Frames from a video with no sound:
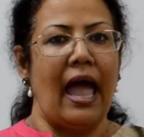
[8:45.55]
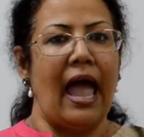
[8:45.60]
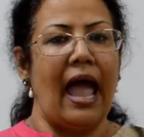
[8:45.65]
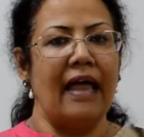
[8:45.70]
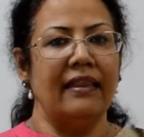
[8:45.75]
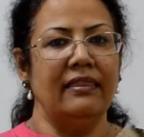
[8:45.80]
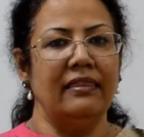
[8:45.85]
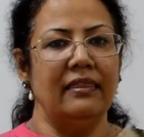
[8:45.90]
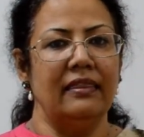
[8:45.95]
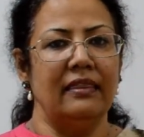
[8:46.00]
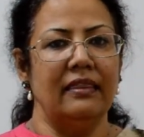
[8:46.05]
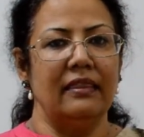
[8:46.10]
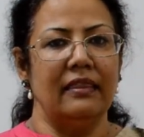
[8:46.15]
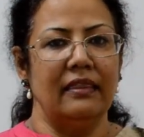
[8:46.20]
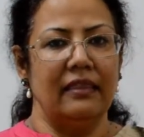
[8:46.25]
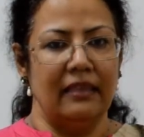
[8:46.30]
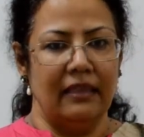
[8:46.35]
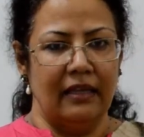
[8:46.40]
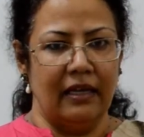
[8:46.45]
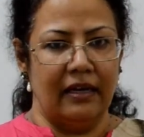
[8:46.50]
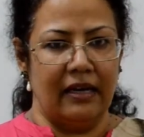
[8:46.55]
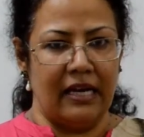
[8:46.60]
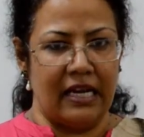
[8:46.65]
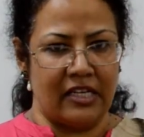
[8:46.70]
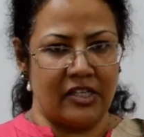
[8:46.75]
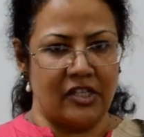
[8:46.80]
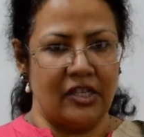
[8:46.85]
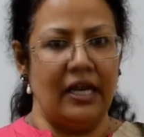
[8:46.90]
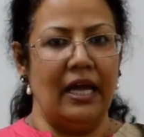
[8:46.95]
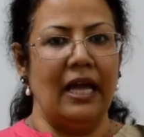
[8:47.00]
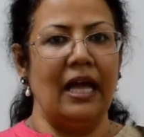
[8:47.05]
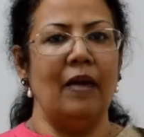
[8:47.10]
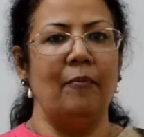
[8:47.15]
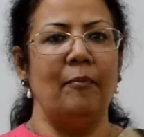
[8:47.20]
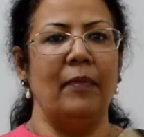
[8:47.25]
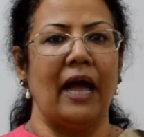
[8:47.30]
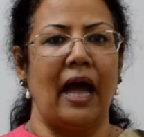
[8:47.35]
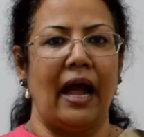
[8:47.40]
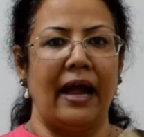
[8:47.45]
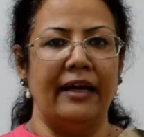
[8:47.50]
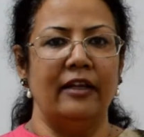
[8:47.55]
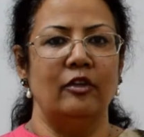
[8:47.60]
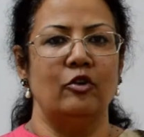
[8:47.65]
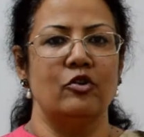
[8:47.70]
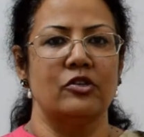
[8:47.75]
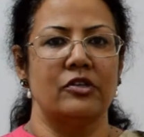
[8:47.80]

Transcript: and the rationale behind